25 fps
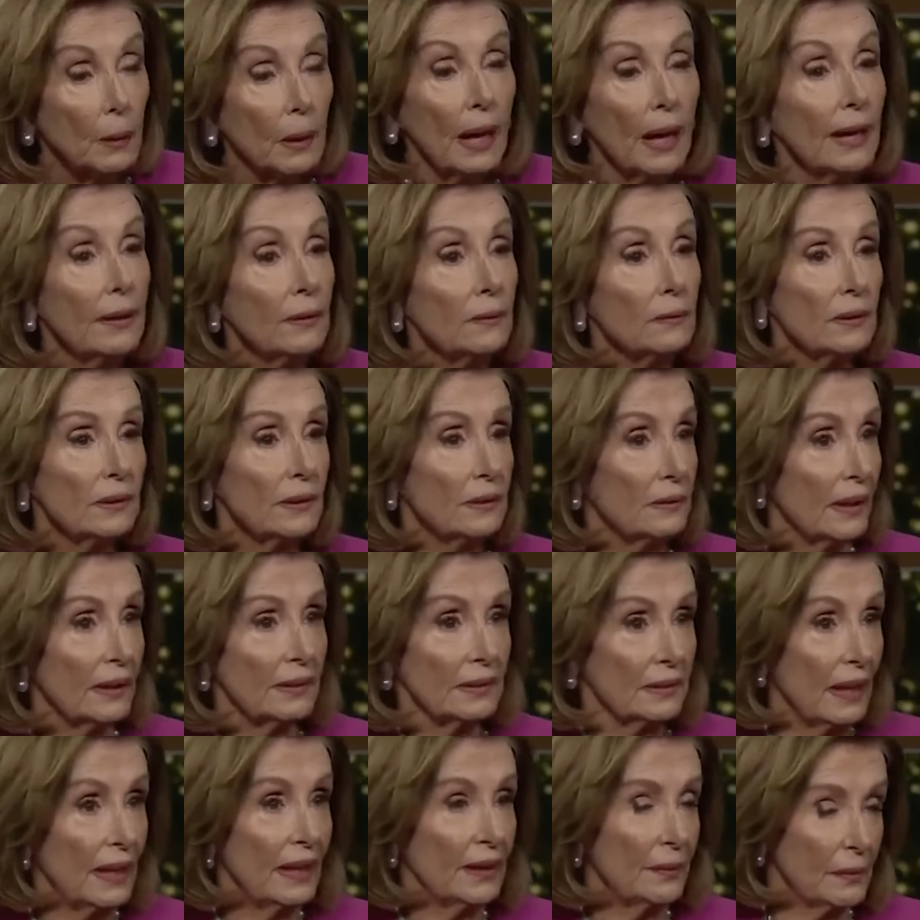Well,
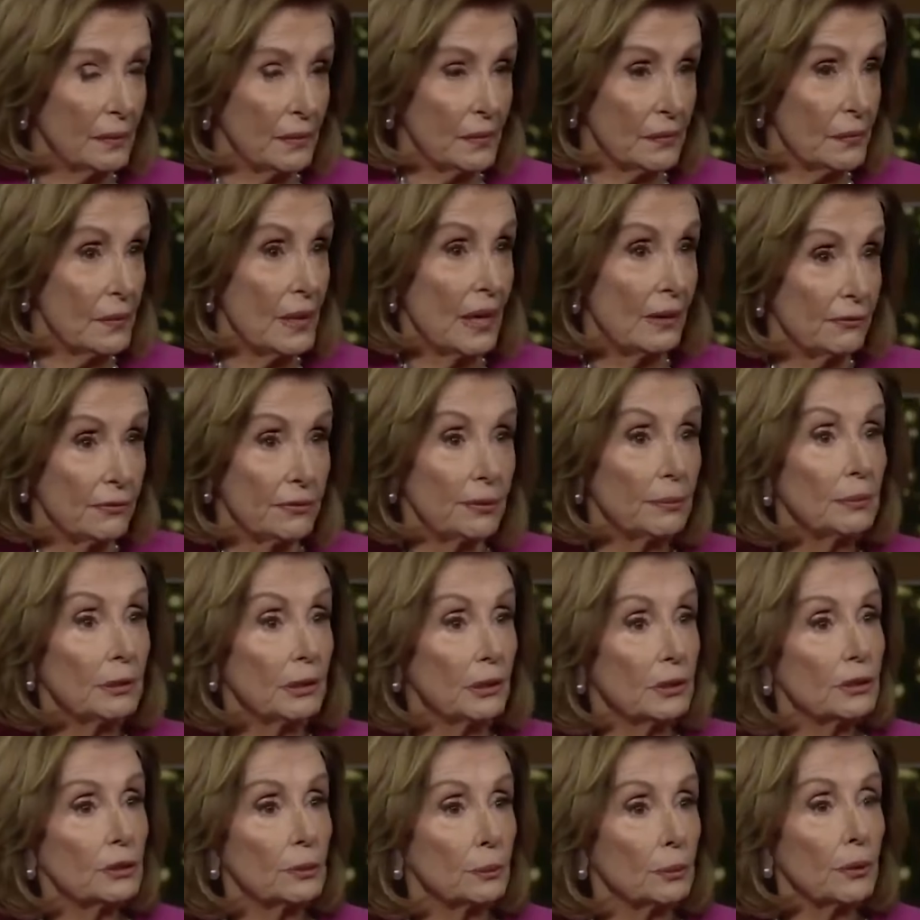I'm not
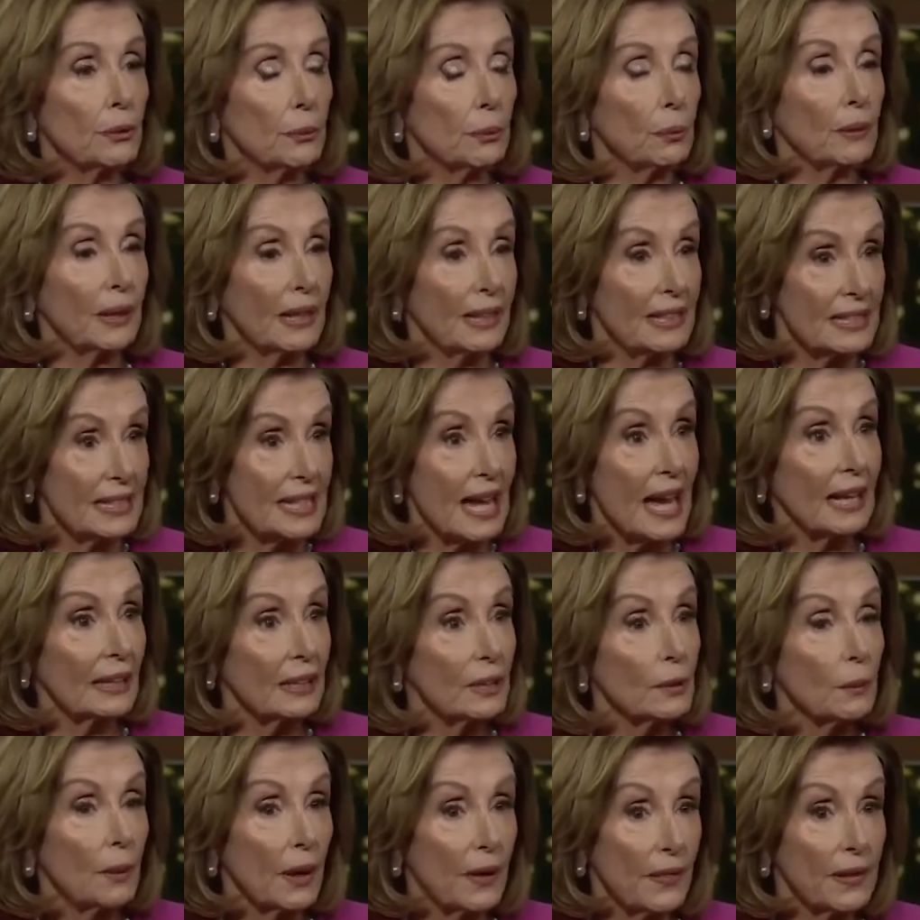familiar with
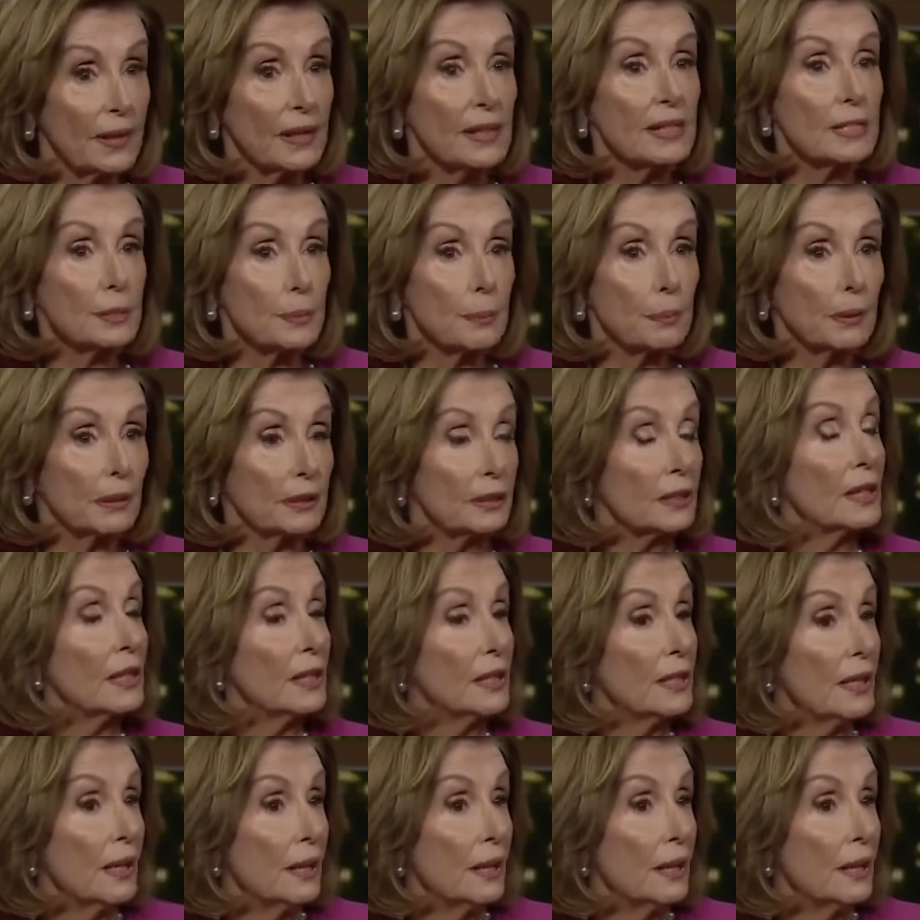exactly what it is, but...